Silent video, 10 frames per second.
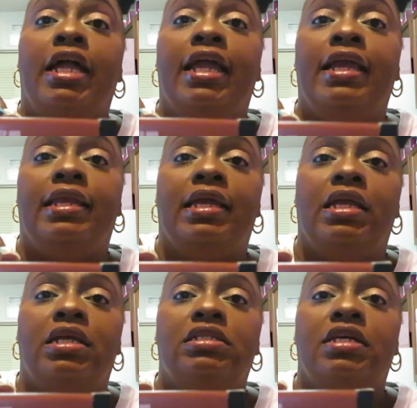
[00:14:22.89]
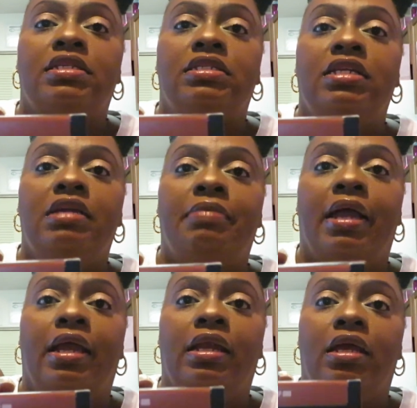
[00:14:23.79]
80 it says deep
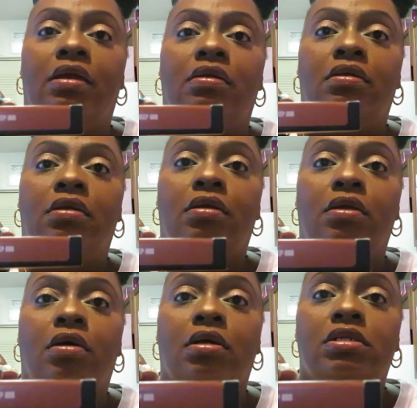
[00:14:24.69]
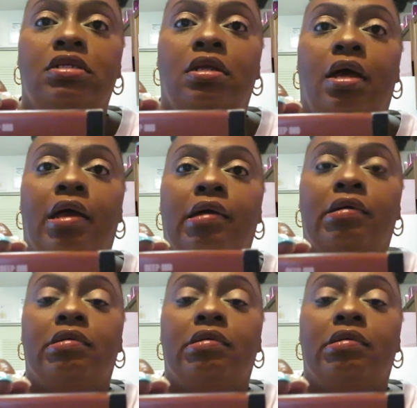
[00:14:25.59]
80 y'all can see that